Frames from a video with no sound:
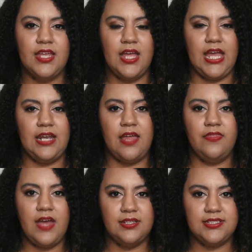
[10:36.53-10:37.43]
And at
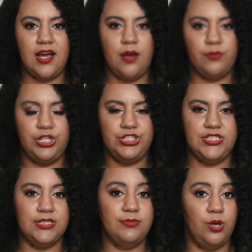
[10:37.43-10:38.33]
that time, it's
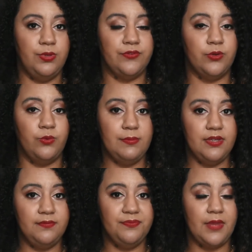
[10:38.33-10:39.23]
just getting open for
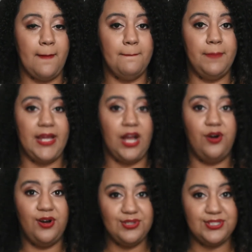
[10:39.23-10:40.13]
women. But
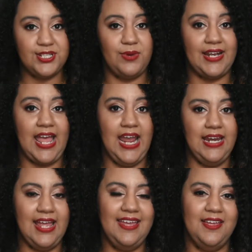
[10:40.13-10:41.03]
also at
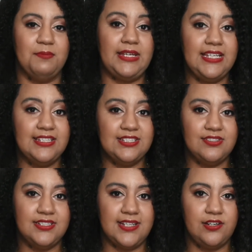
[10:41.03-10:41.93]
8 a.m.
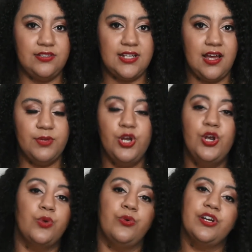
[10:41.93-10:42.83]
Eastern Standard Time,
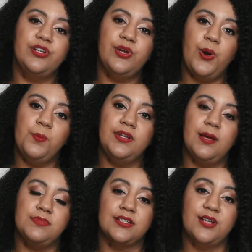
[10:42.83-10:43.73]
we're going to open
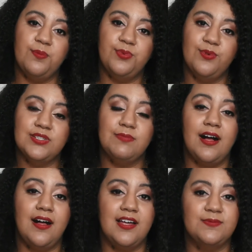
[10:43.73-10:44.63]
up to couples.
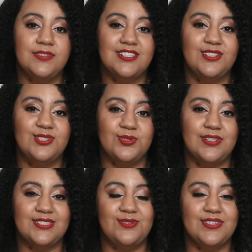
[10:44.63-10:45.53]
My husband's going to join
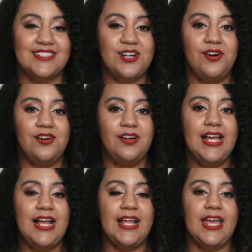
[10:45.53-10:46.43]
us on this call,
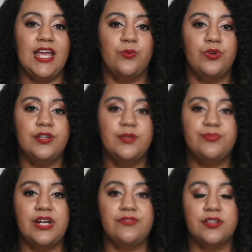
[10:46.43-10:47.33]
and we're going to
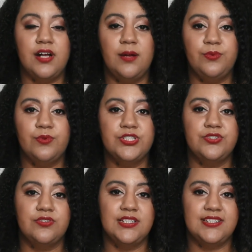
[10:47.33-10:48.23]
pray for couples
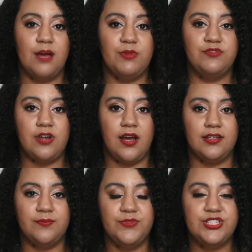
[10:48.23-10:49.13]
during this time of
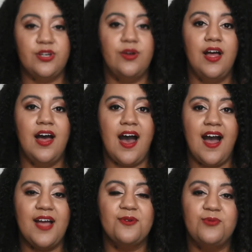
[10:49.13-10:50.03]
trying. So
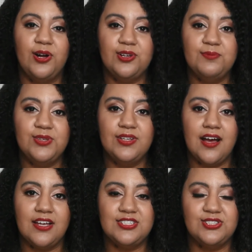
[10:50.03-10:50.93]
I welcome you
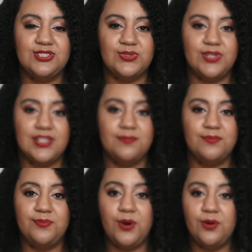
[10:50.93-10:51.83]
guys to join
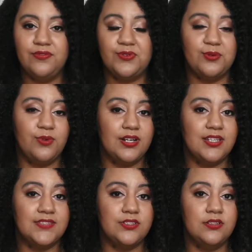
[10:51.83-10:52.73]
both or one of
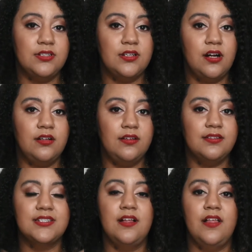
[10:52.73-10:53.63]
these fertility
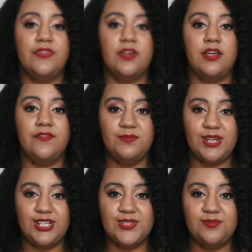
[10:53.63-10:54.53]
calls. The
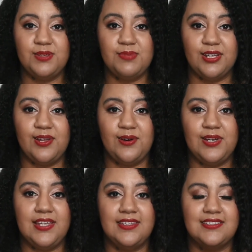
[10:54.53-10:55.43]
information will be below
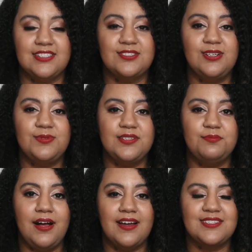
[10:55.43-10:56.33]
in this description
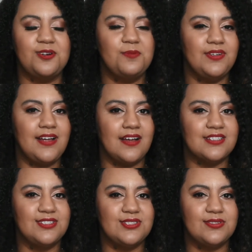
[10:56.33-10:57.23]
box. So I hope you guys
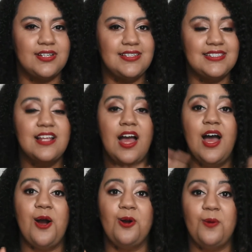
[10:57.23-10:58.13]
can join this.
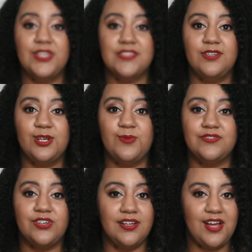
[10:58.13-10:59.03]
I hope this video was
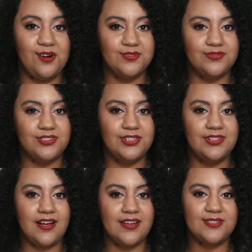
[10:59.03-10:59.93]
very helpful for you
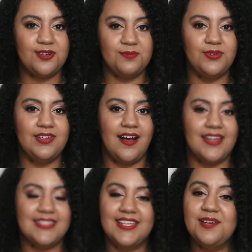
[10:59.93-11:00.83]
guys. I hope you
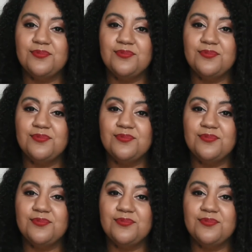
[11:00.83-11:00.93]
guys get